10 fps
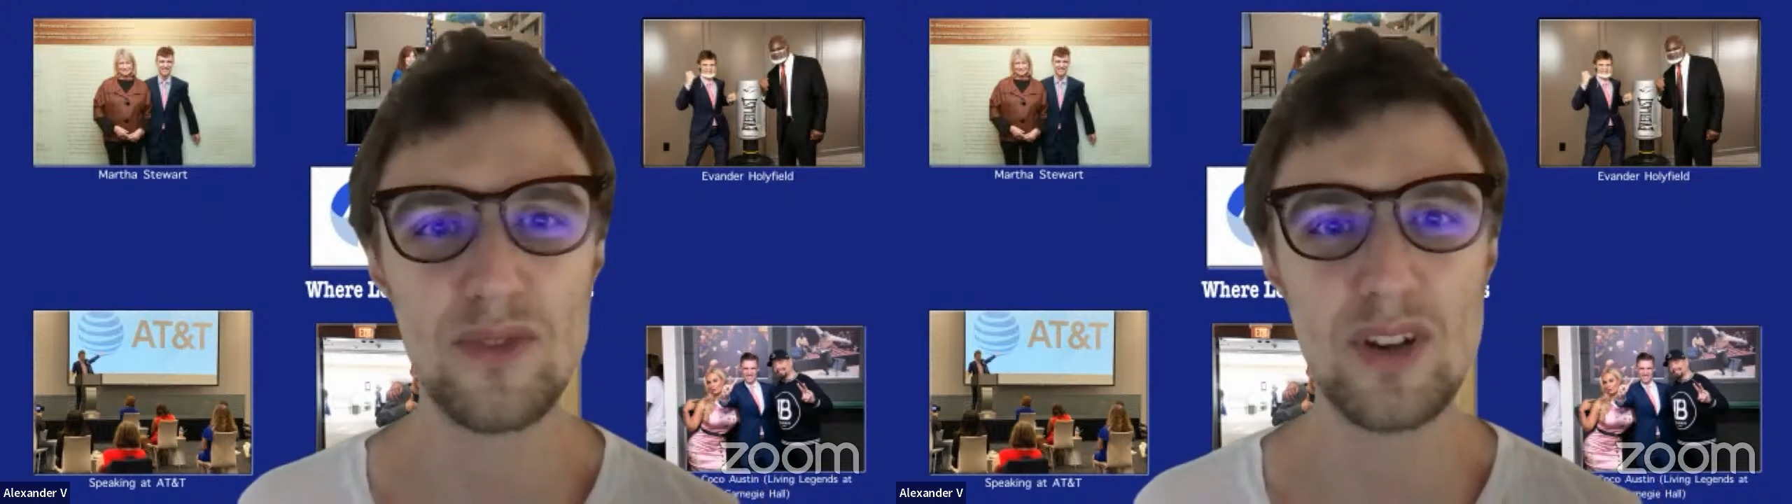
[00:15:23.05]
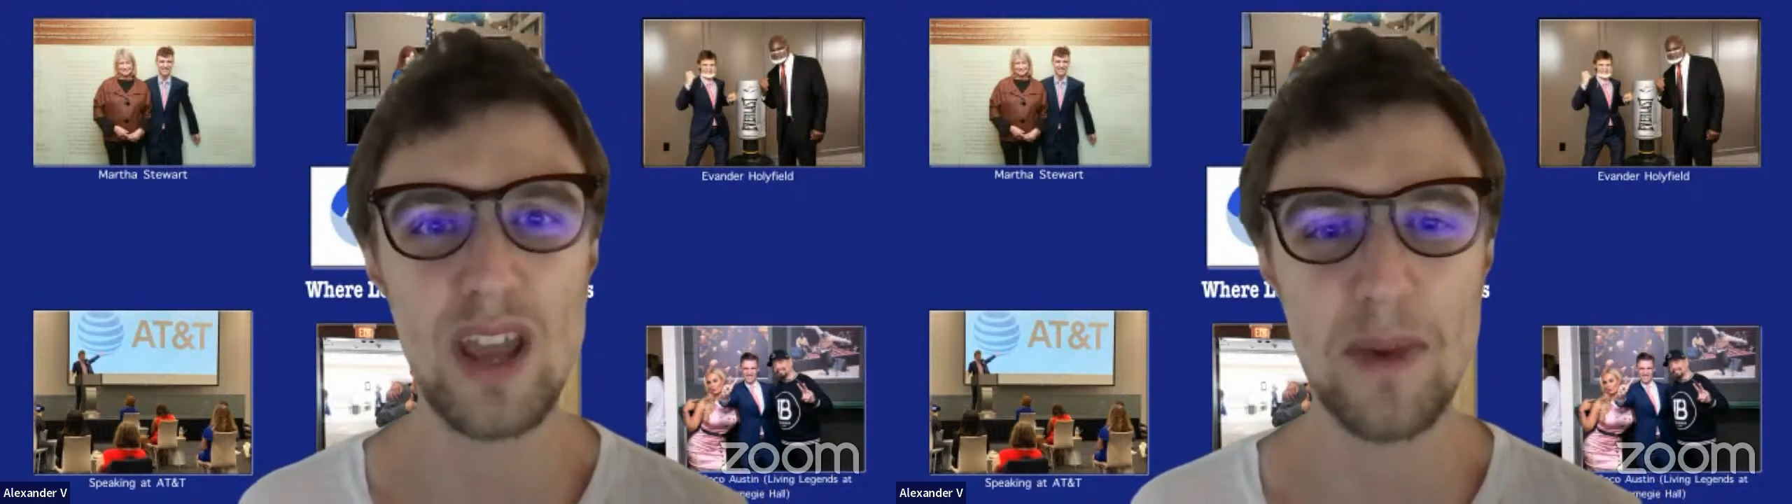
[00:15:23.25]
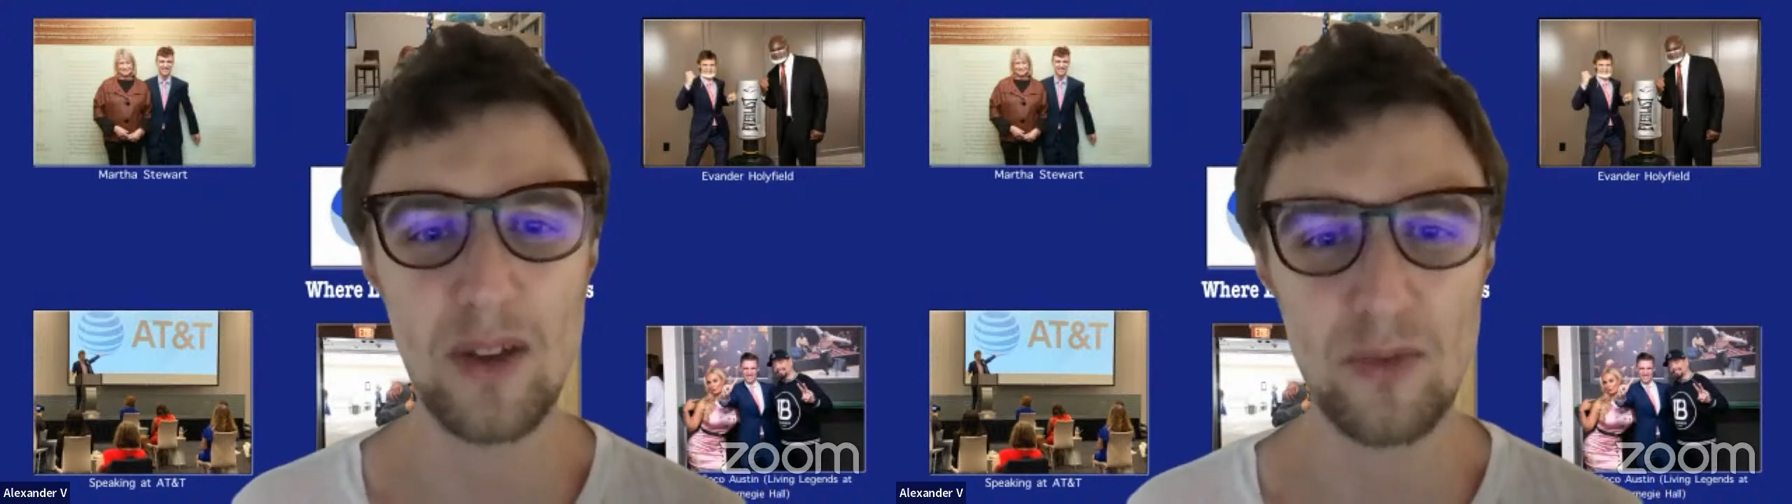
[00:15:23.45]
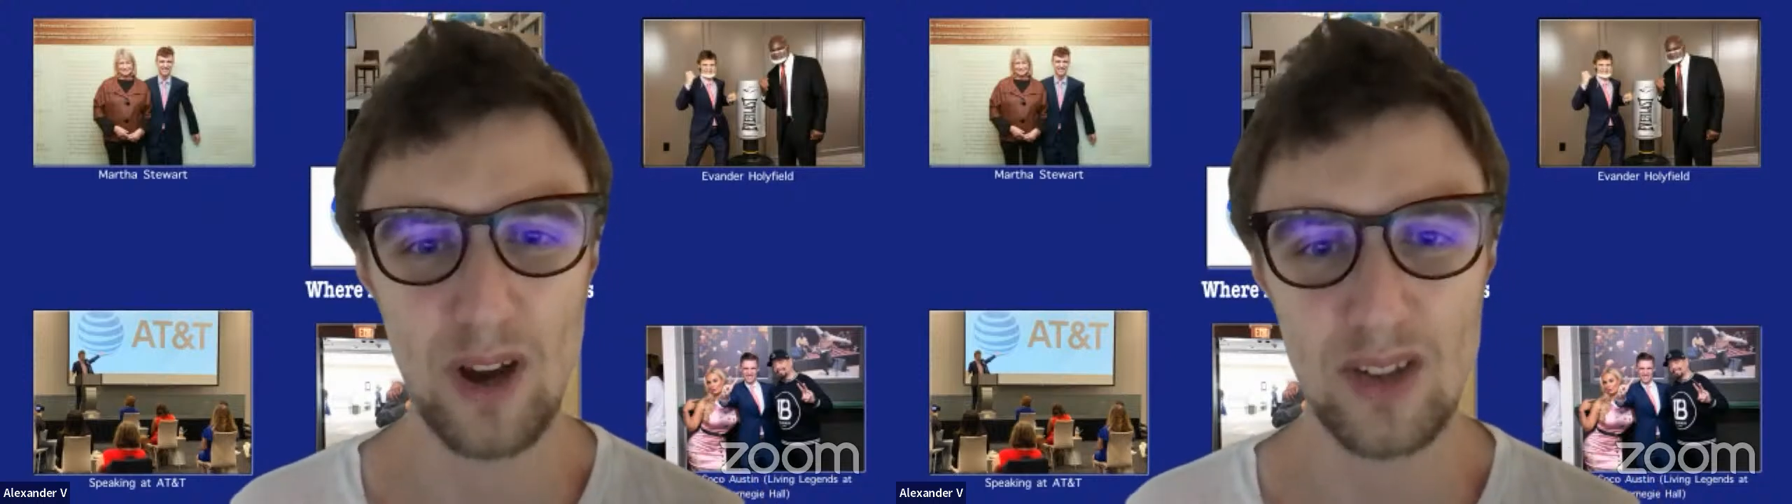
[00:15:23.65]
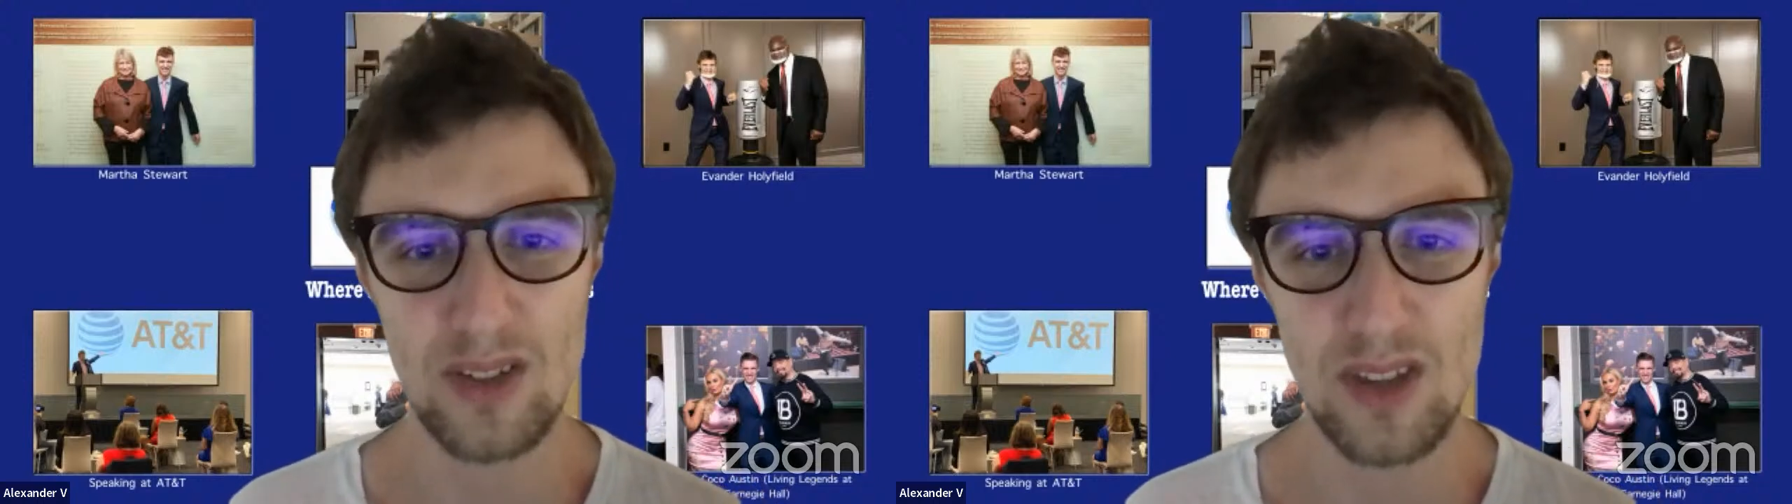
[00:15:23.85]
today about
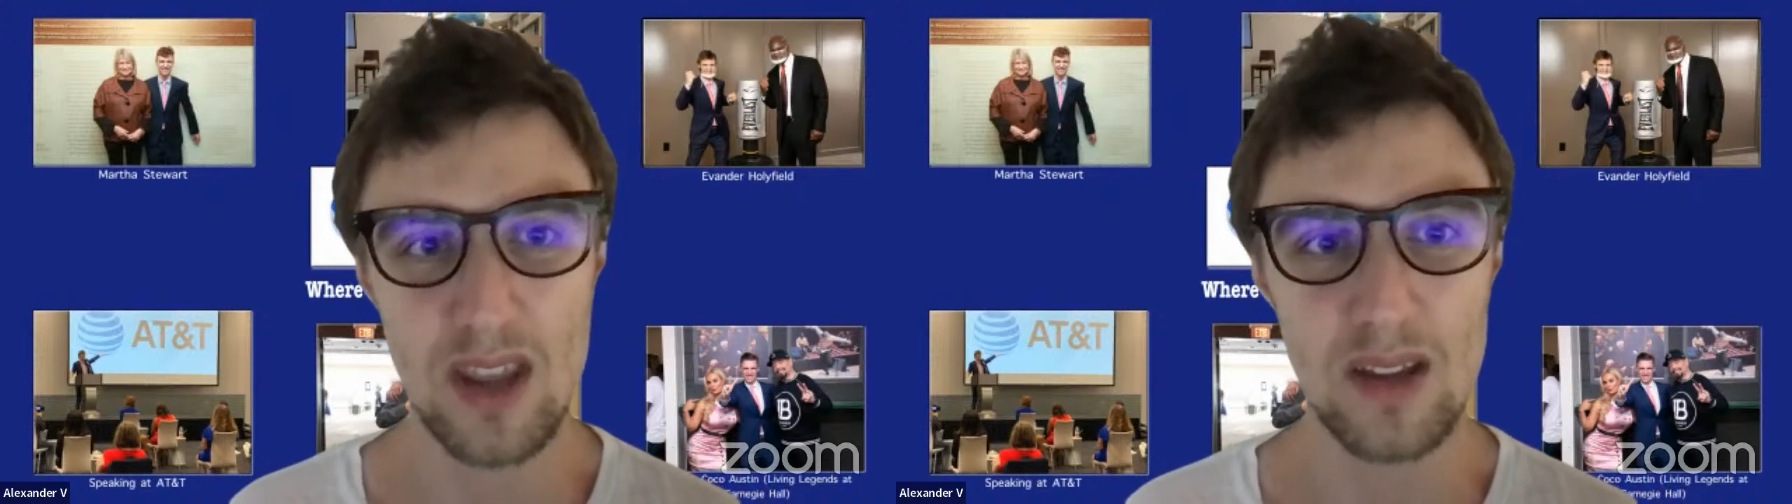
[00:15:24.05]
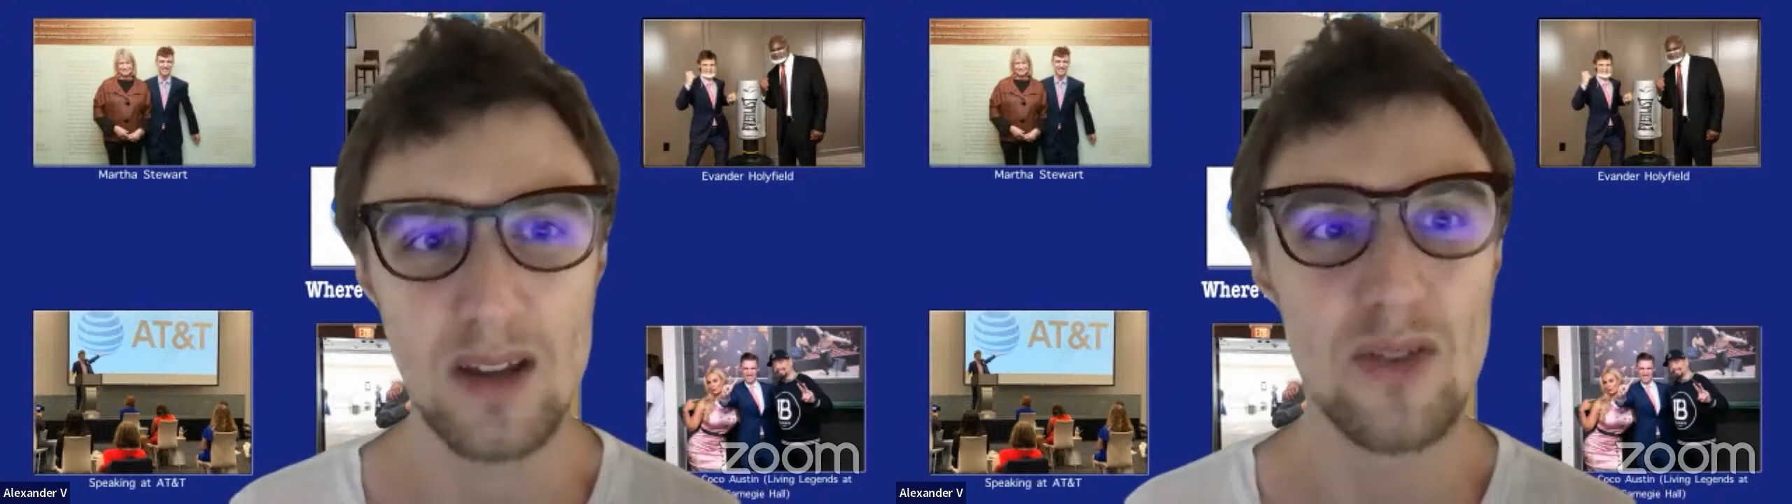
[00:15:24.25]
Francine,